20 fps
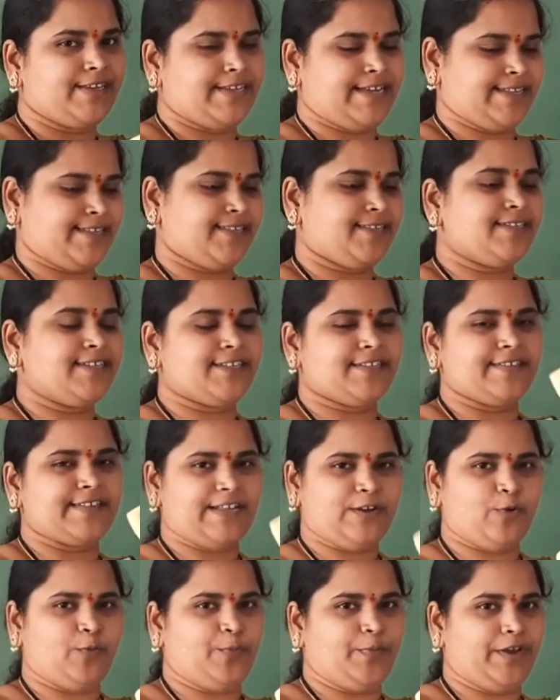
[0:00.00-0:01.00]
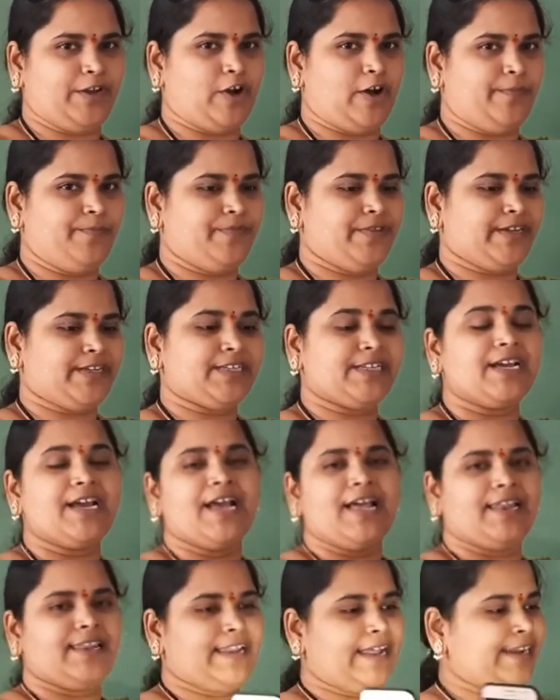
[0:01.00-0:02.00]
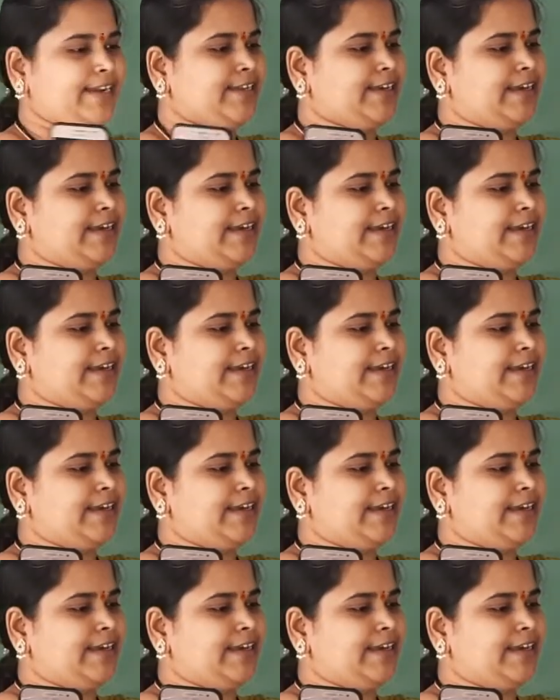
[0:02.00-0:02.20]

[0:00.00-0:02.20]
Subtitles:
Yes, this is an opaque object. Light